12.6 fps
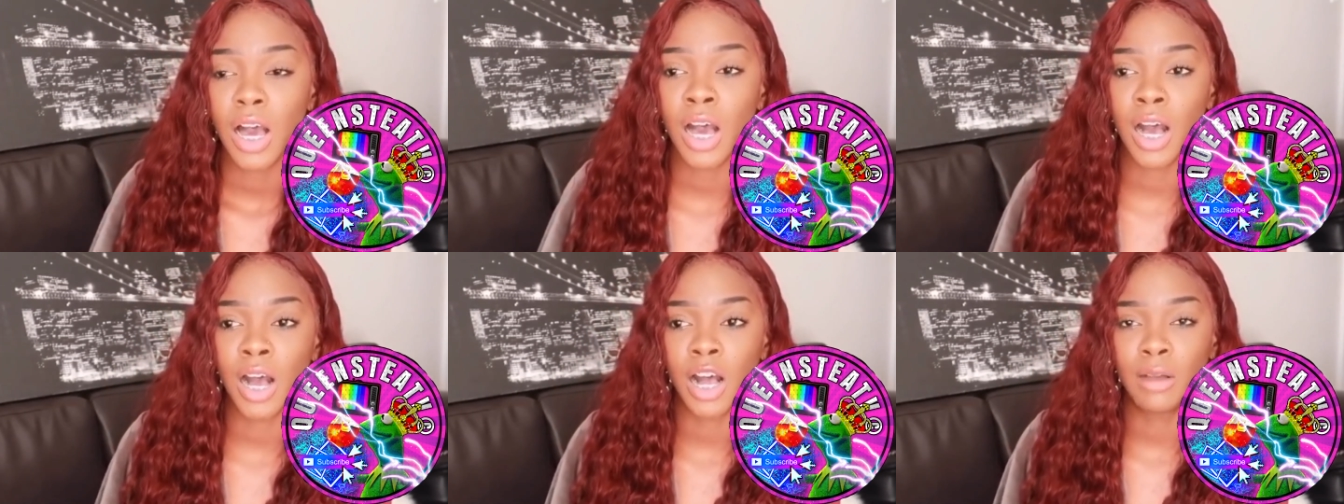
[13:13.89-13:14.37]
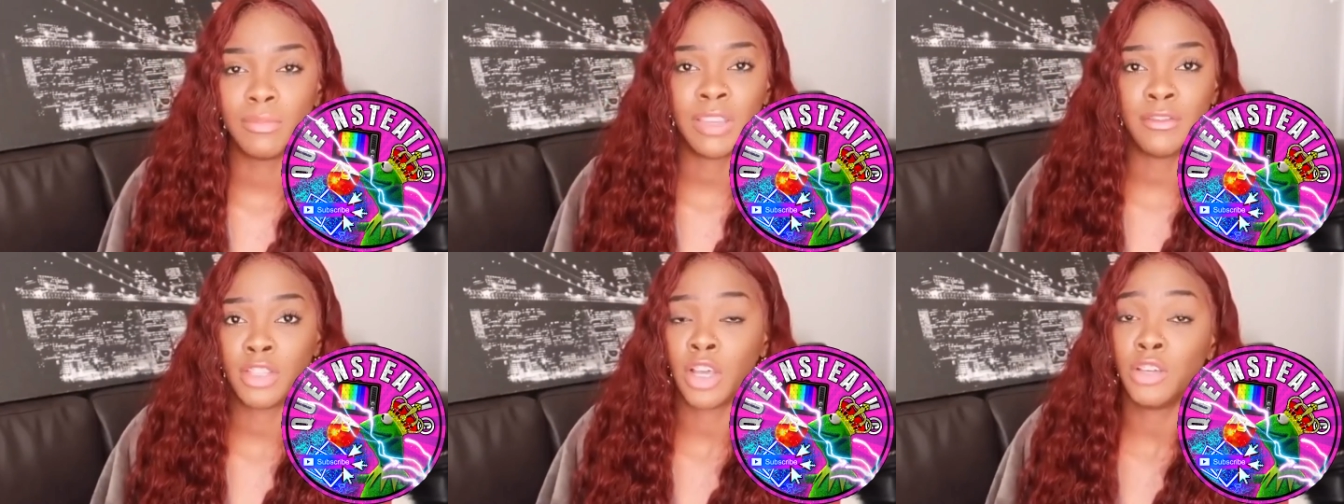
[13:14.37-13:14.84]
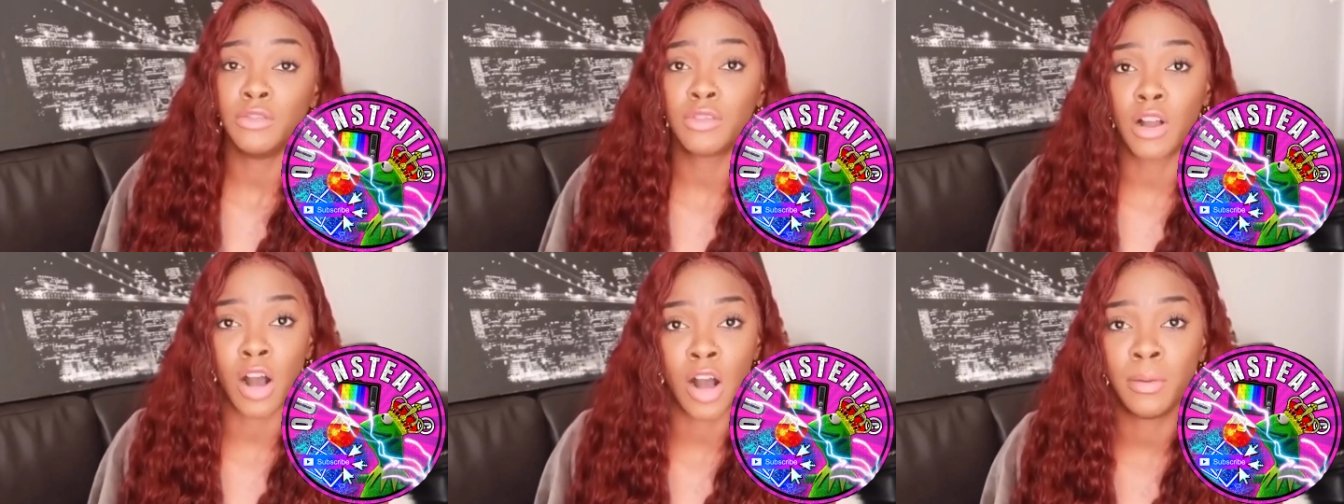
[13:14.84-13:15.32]
Um, even though you
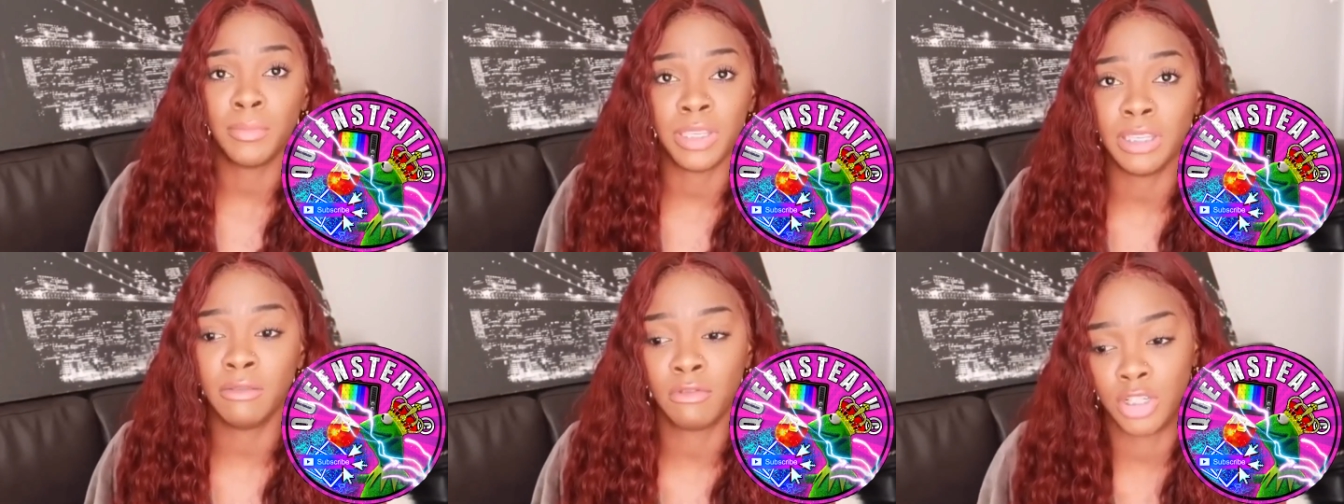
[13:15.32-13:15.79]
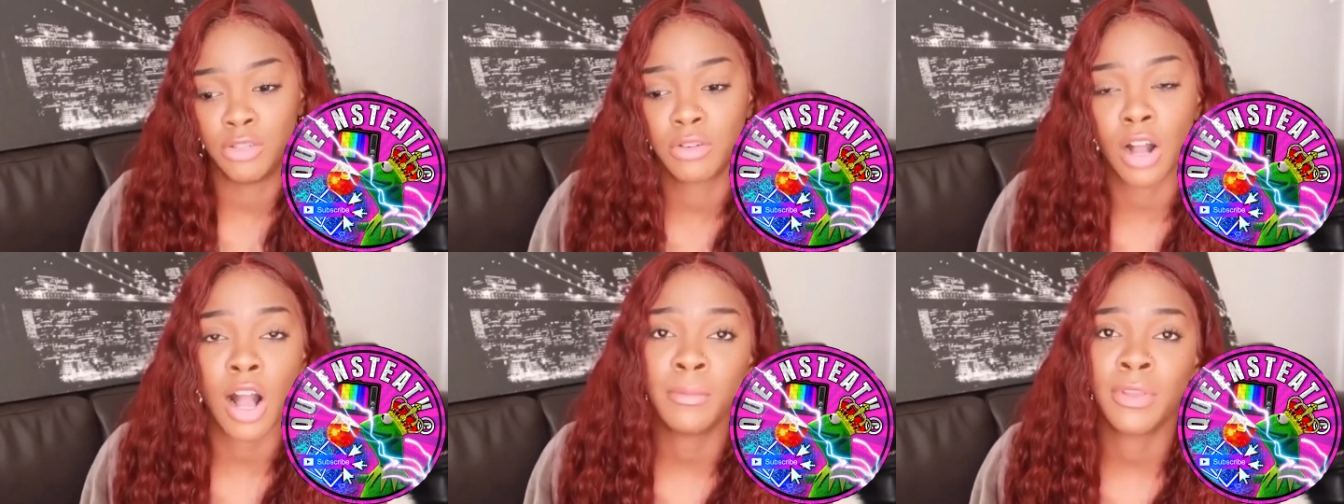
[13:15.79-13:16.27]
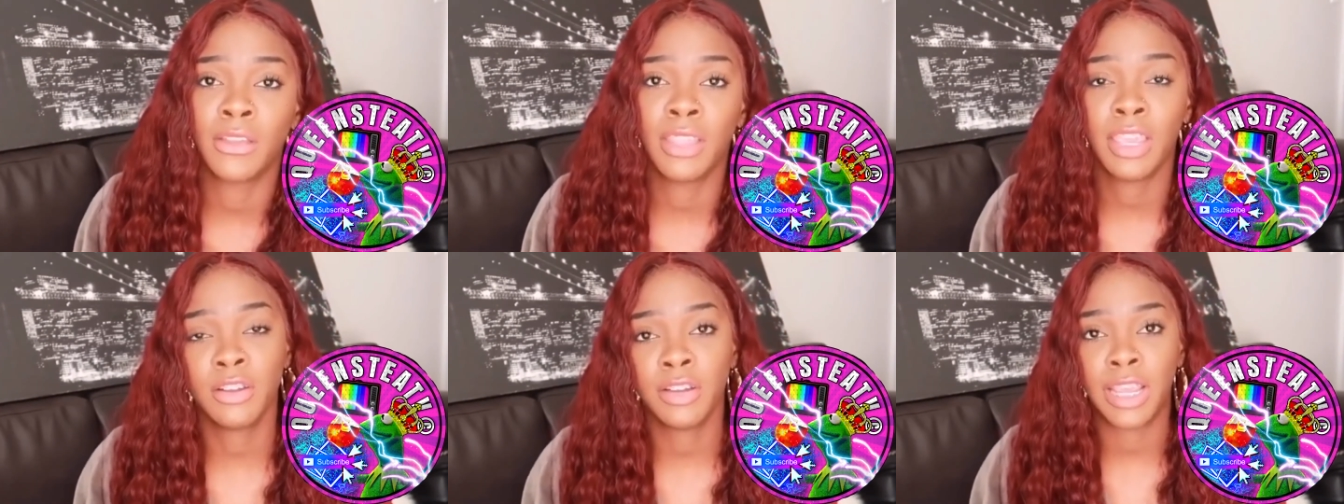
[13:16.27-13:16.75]
called me what you called me on
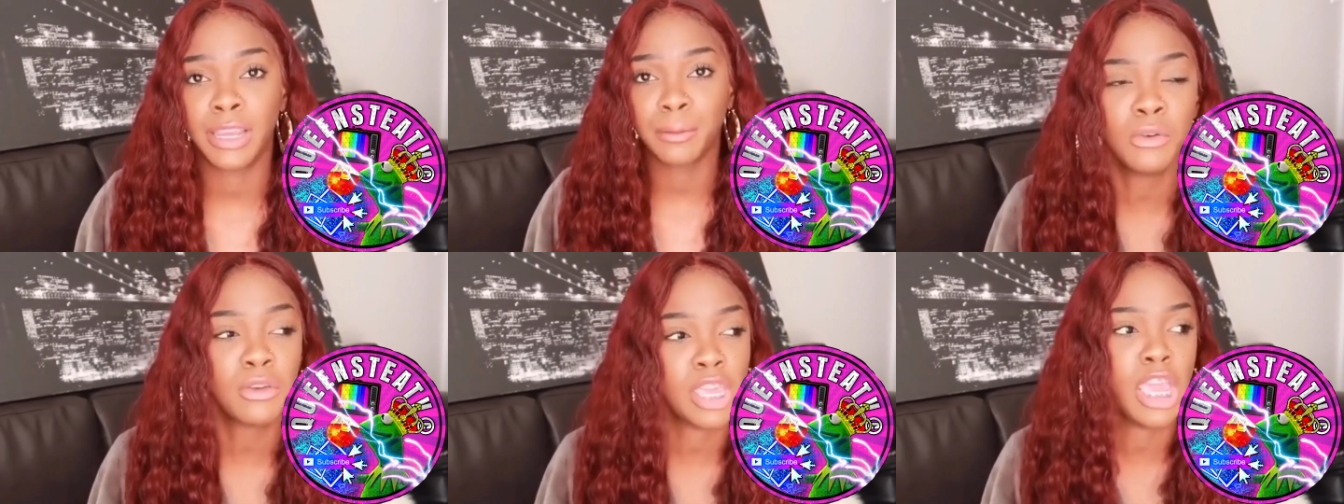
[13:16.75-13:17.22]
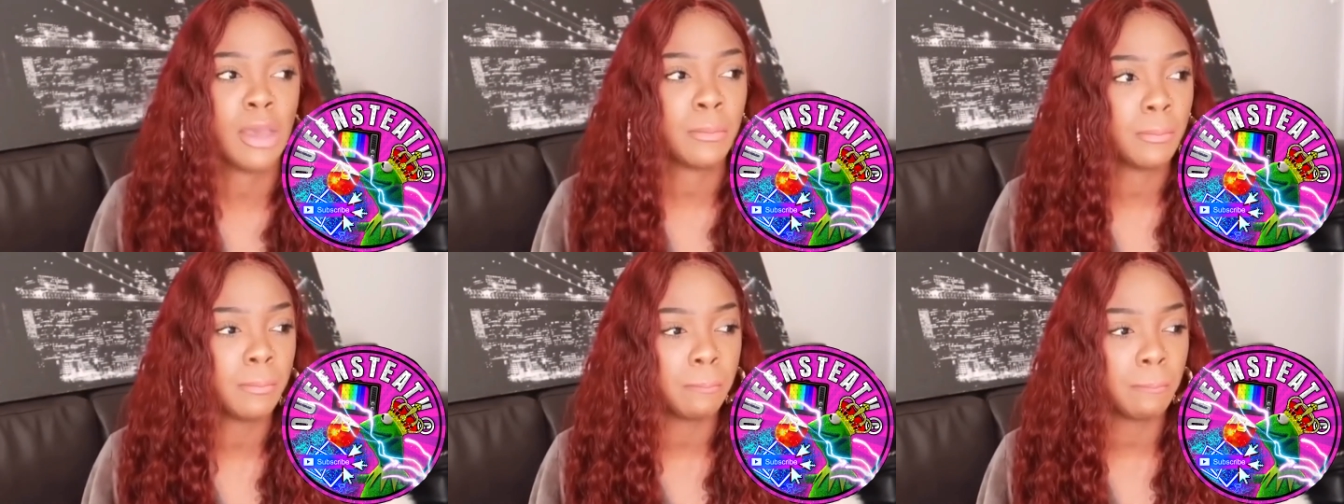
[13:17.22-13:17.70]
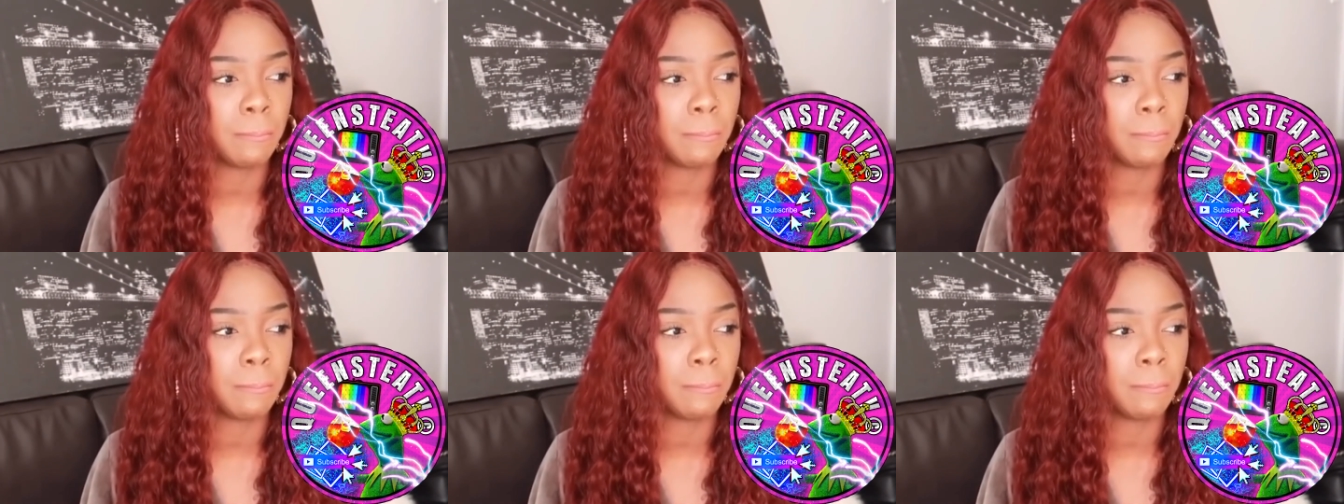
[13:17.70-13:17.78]
the internet. You can't